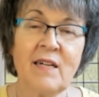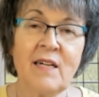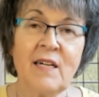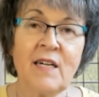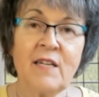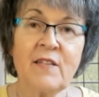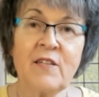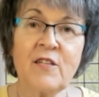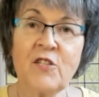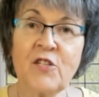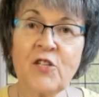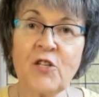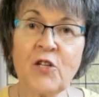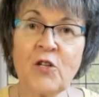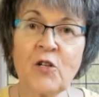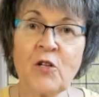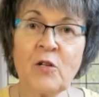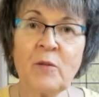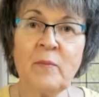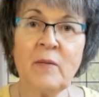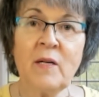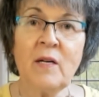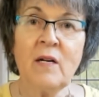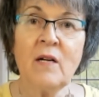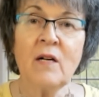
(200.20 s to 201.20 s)
The
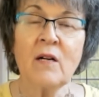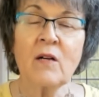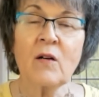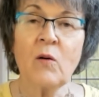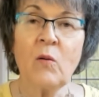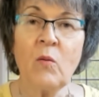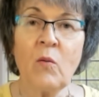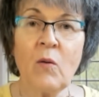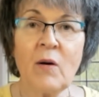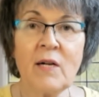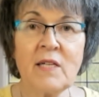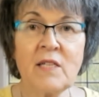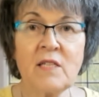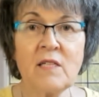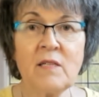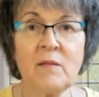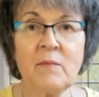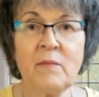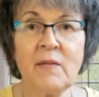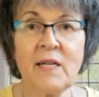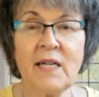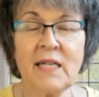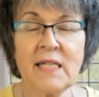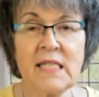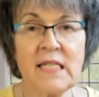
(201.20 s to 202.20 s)
term
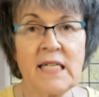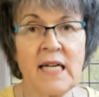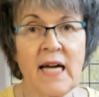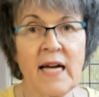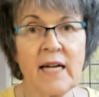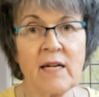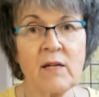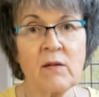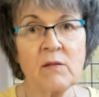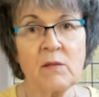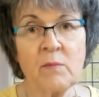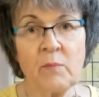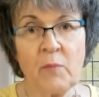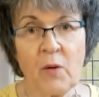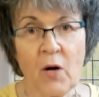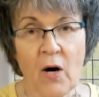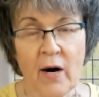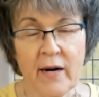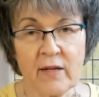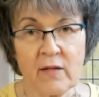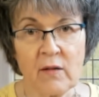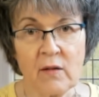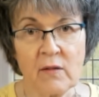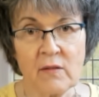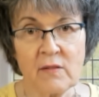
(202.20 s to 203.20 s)
quantum entangled
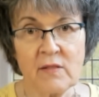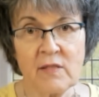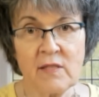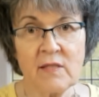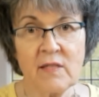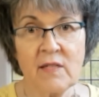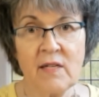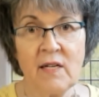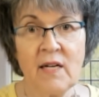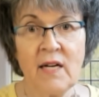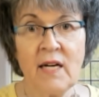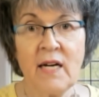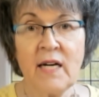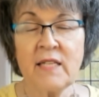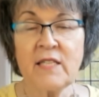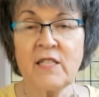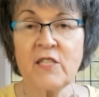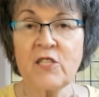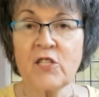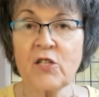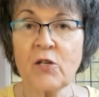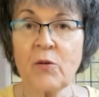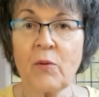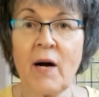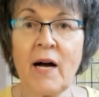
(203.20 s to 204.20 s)
particles
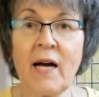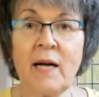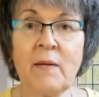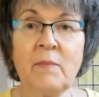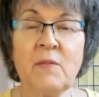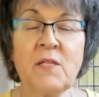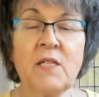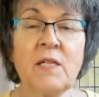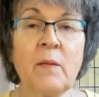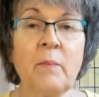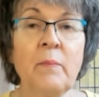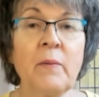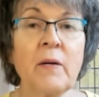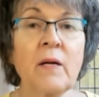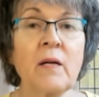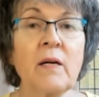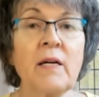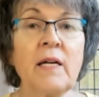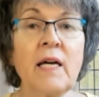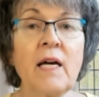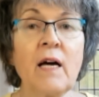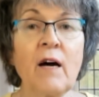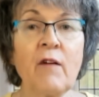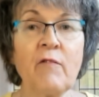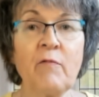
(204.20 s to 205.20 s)
describes the
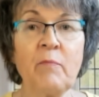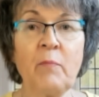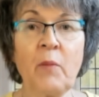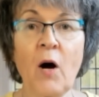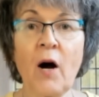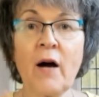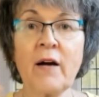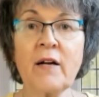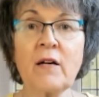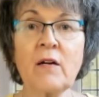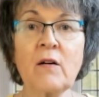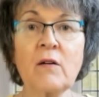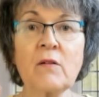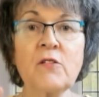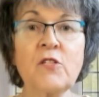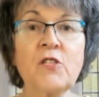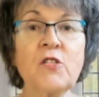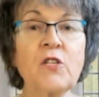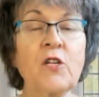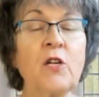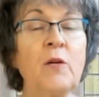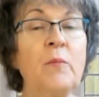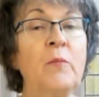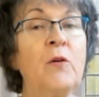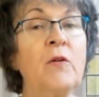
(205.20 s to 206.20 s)
ability of particles
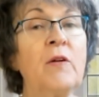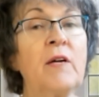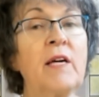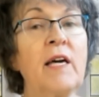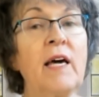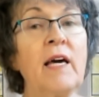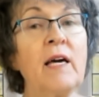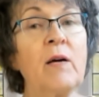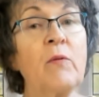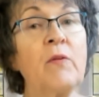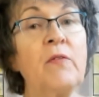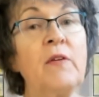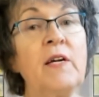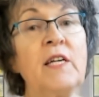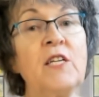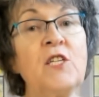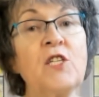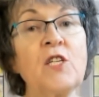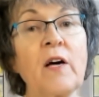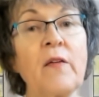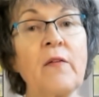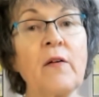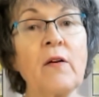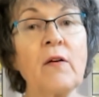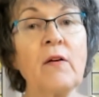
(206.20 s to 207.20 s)
to communicate with each
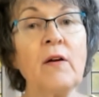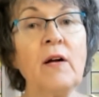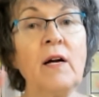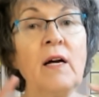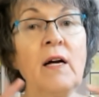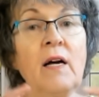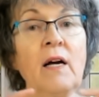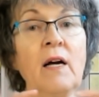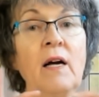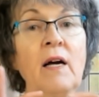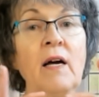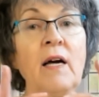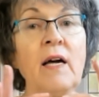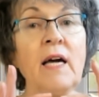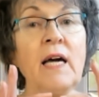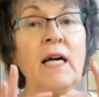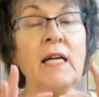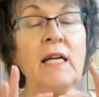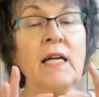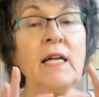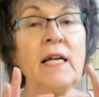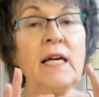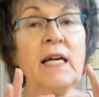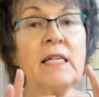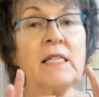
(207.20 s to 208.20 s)
other in
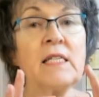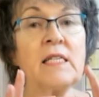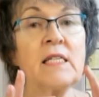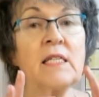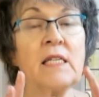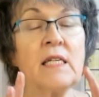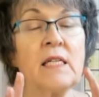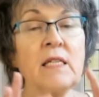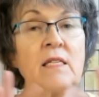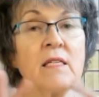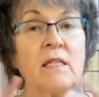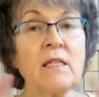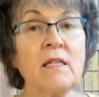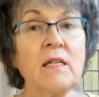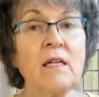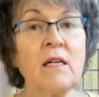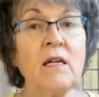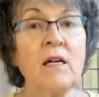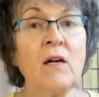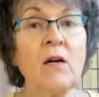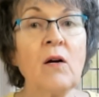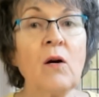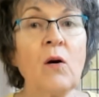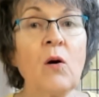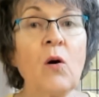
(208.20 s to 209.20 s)
an instant
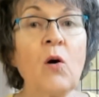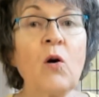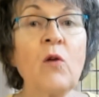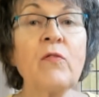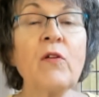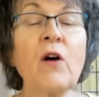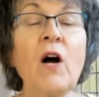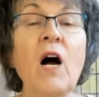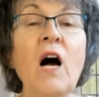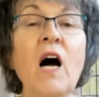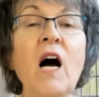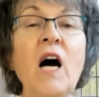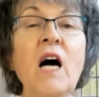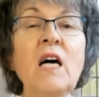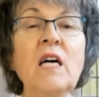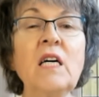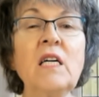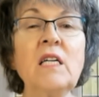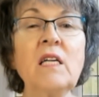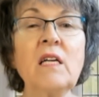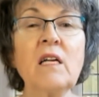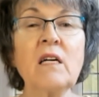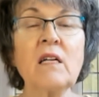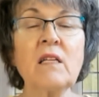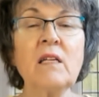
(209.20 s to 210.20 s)
over
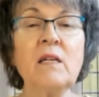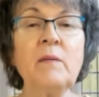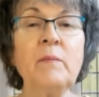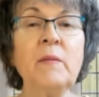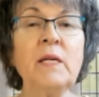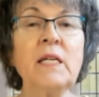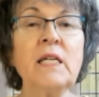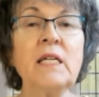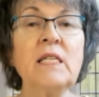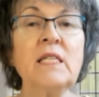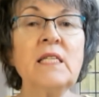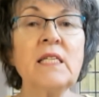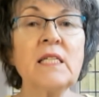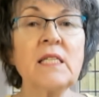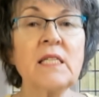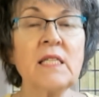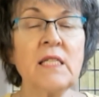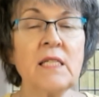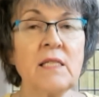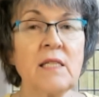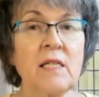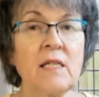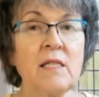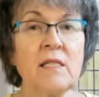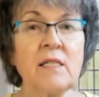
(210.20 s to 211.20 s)
unlimited
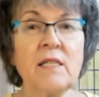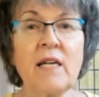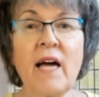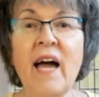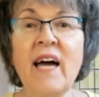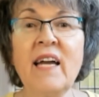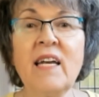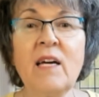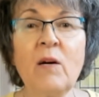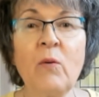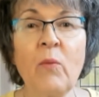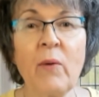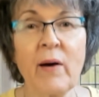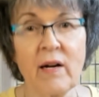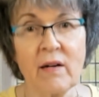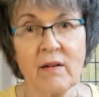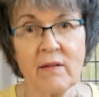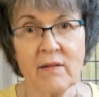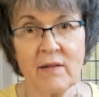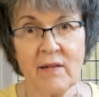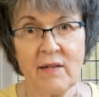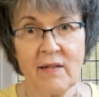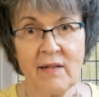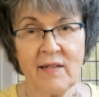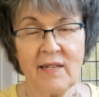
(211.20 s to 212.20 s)
distances anywhere
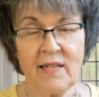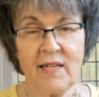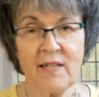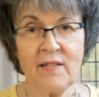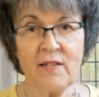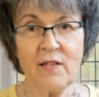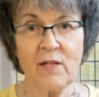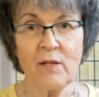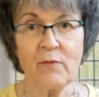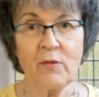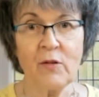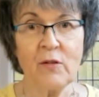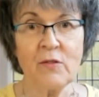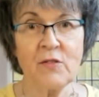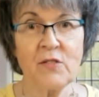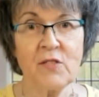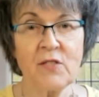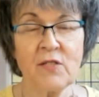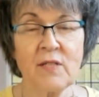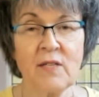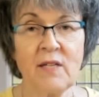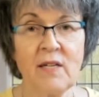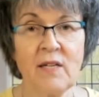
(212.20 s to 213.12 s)
in the universe.